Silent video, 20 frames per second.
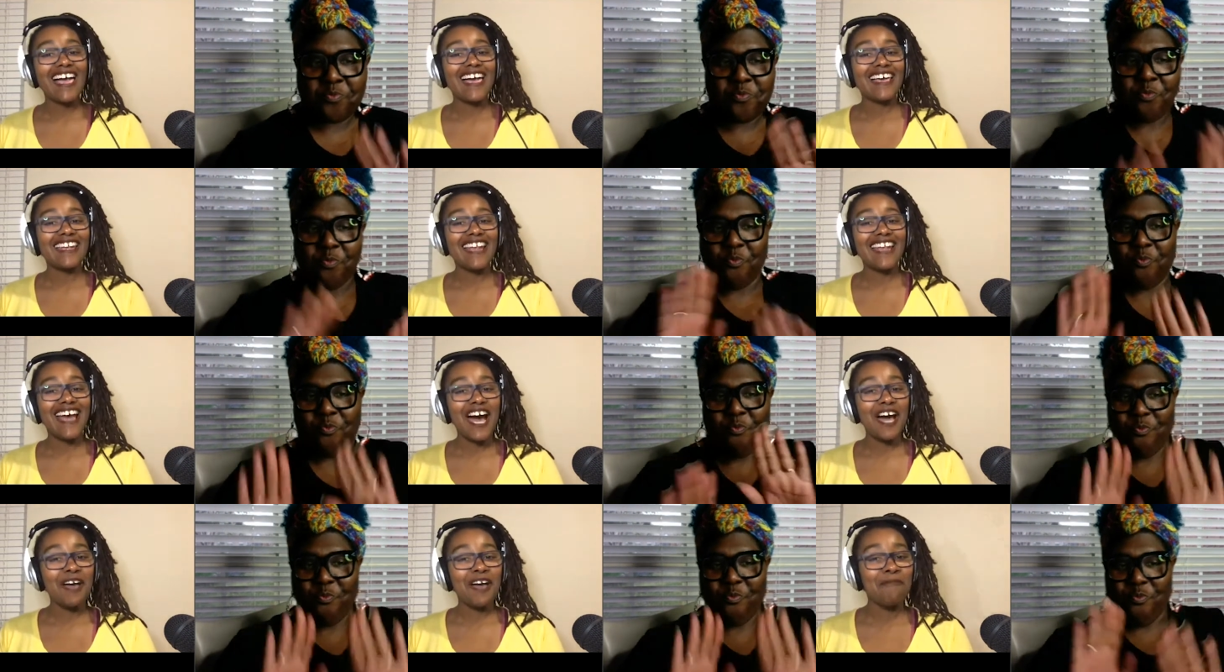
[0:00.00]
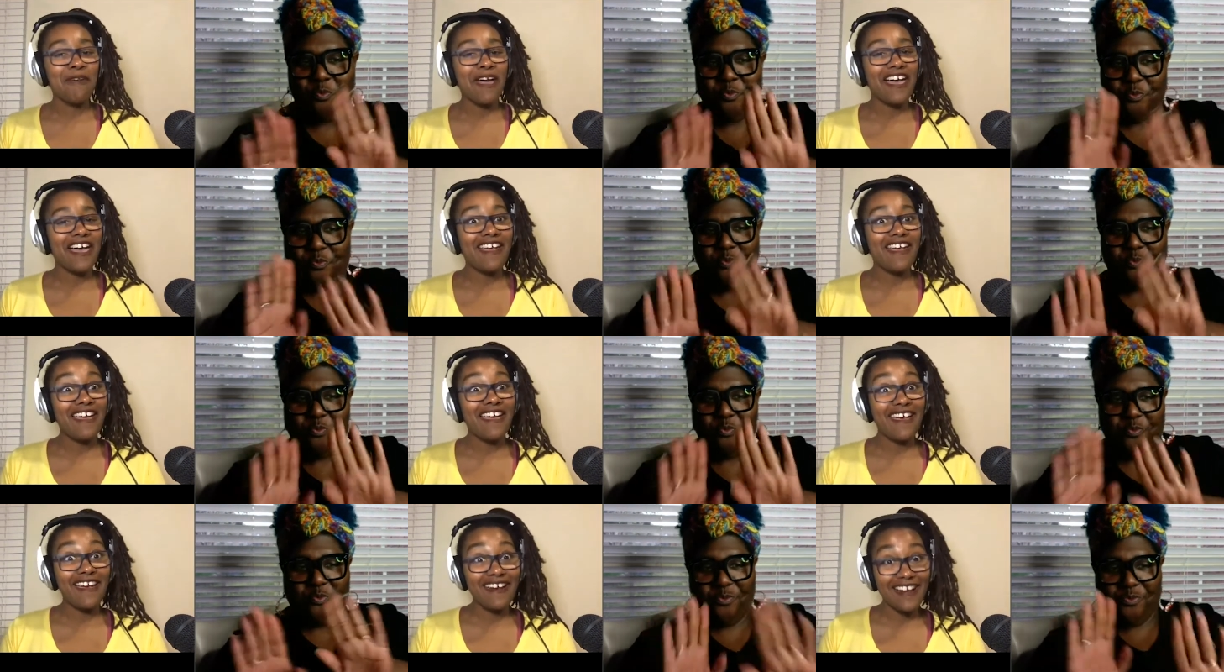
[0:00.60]
Speaker 1: And I
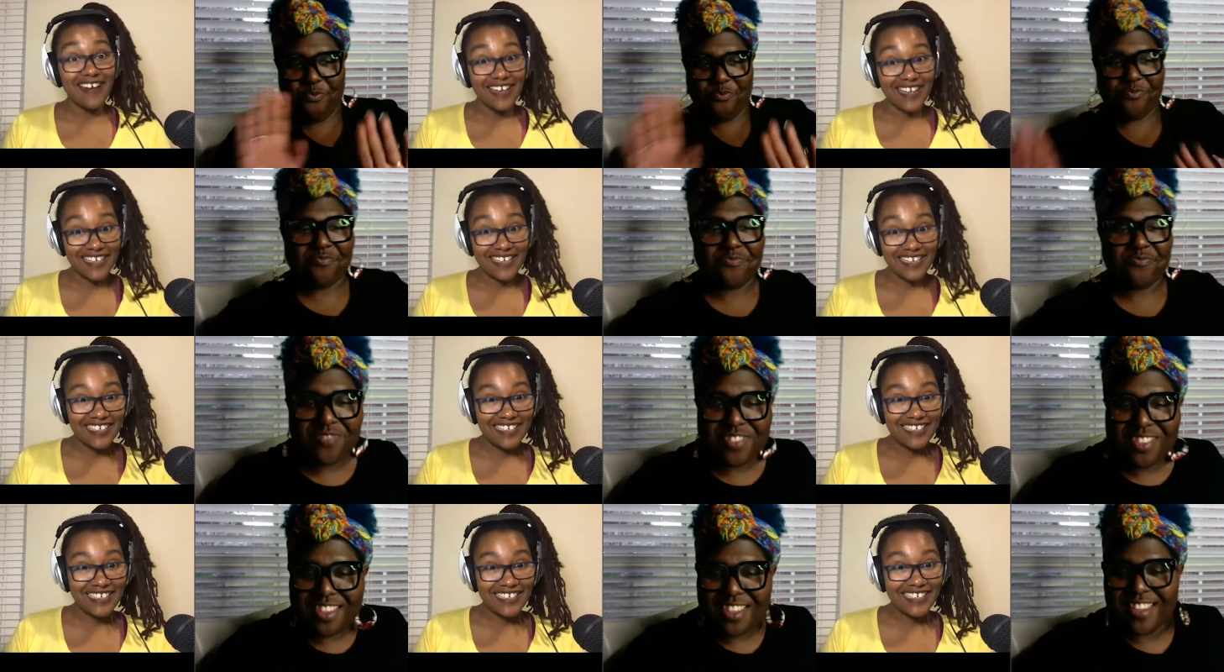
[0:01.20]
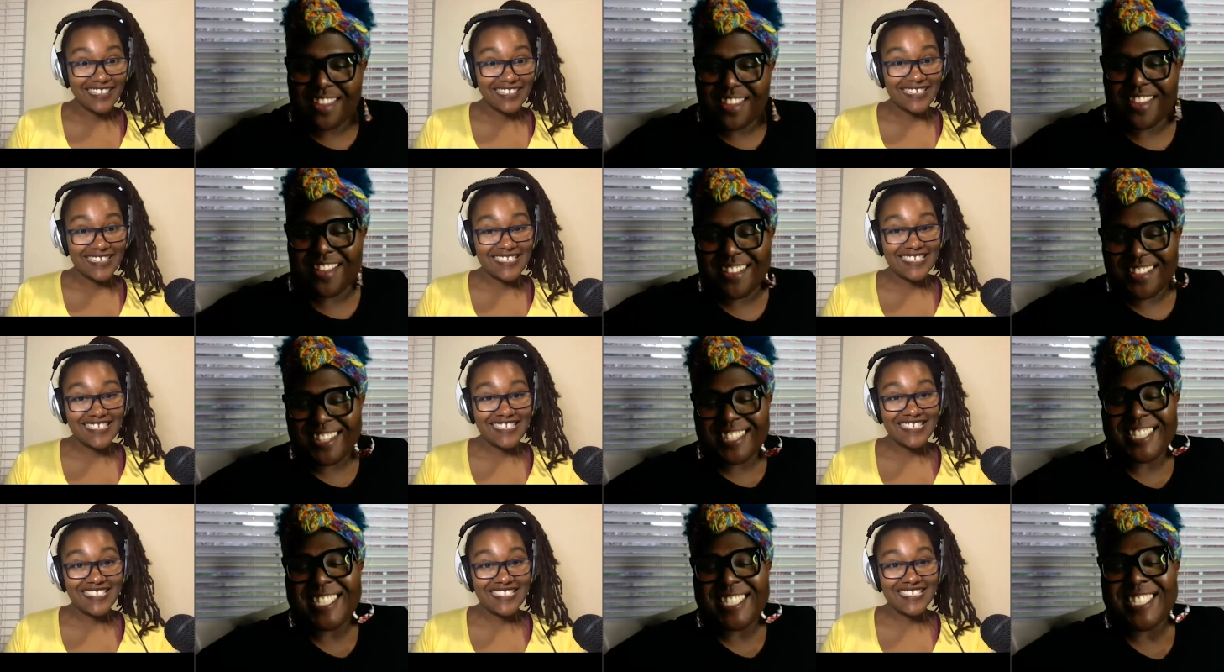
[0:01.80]
met Erica
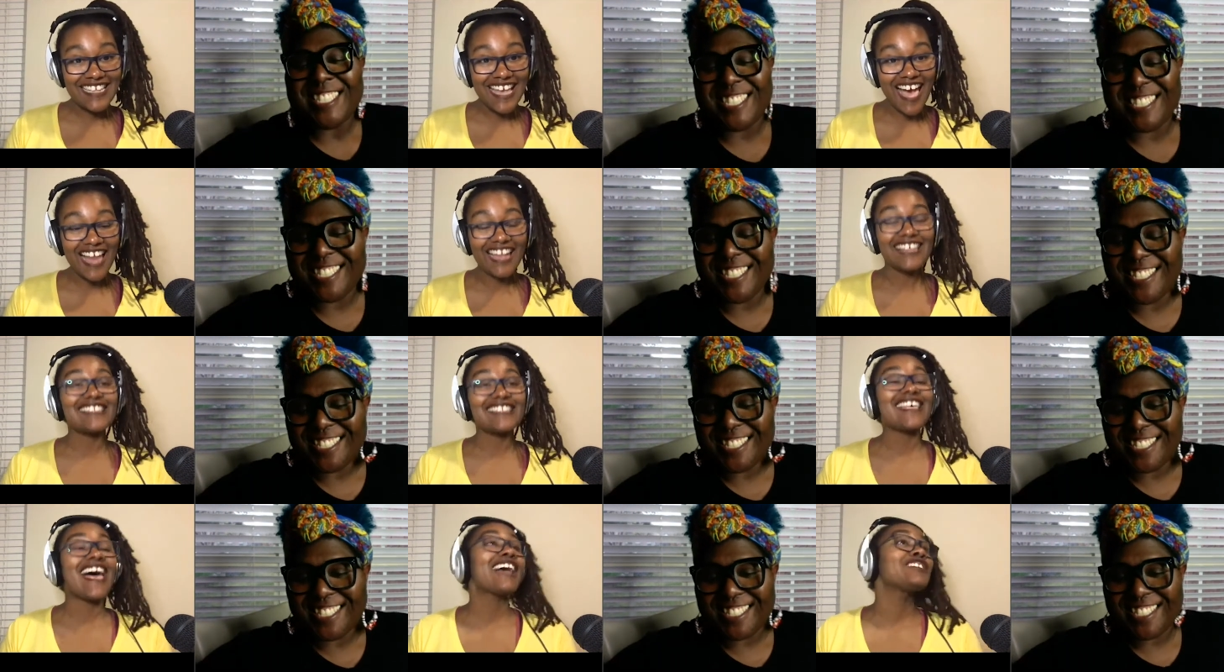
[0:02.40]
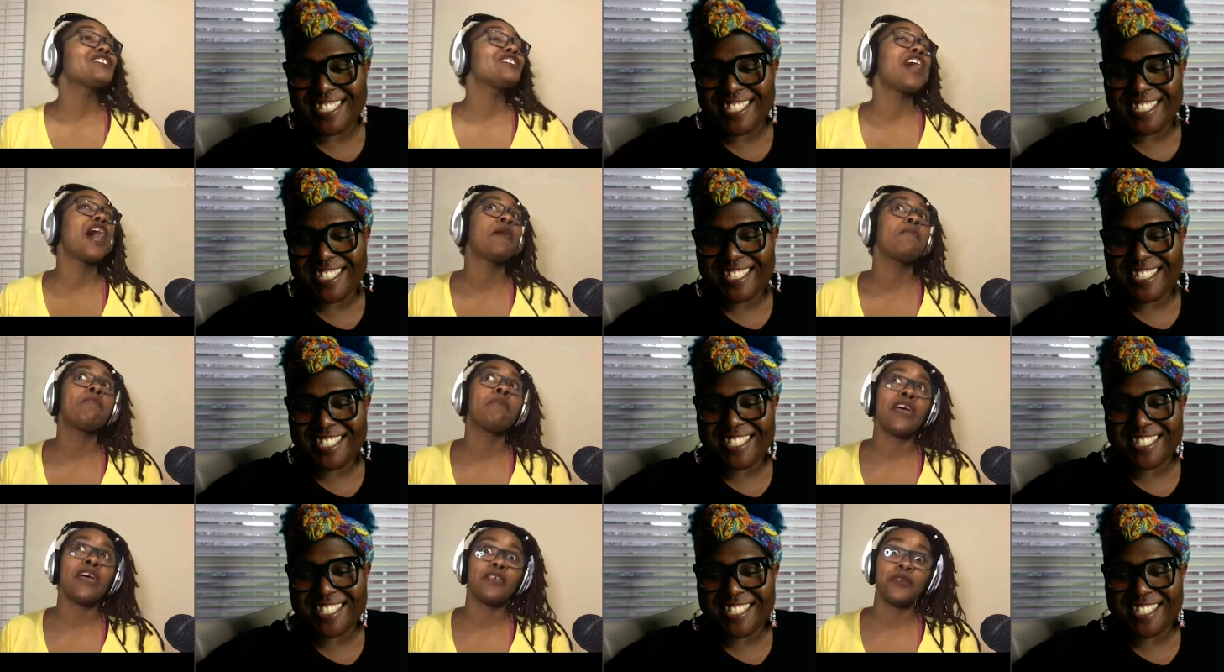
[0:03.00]
in Dallas. Actually,
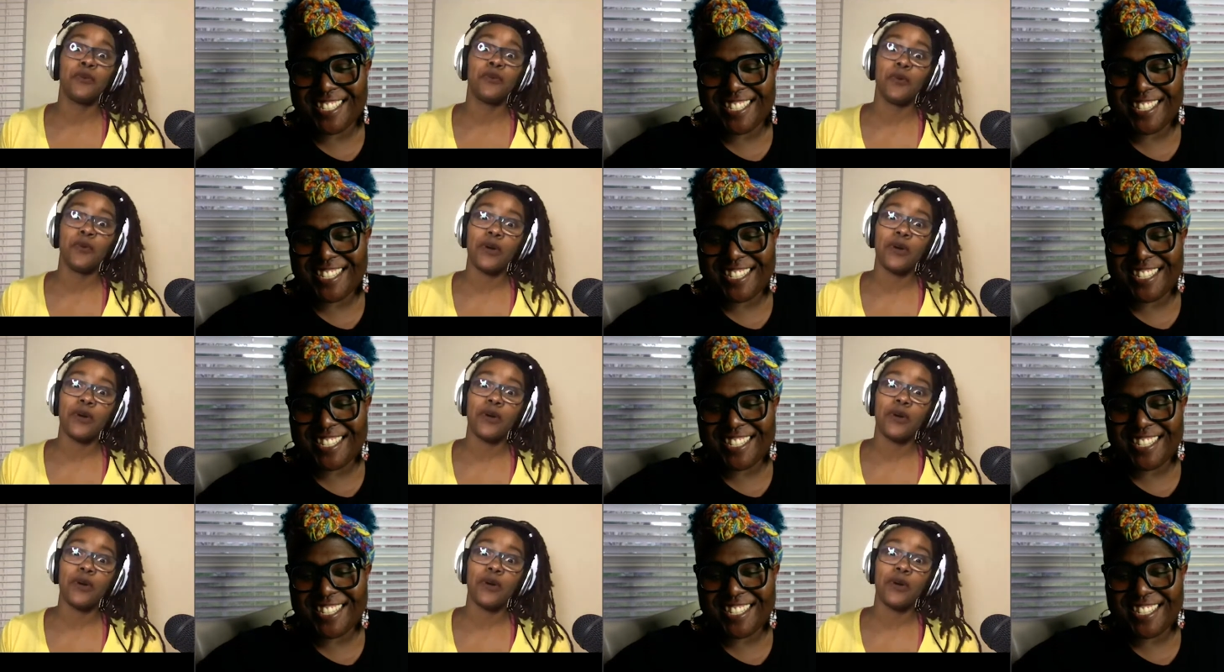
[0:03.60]
I met you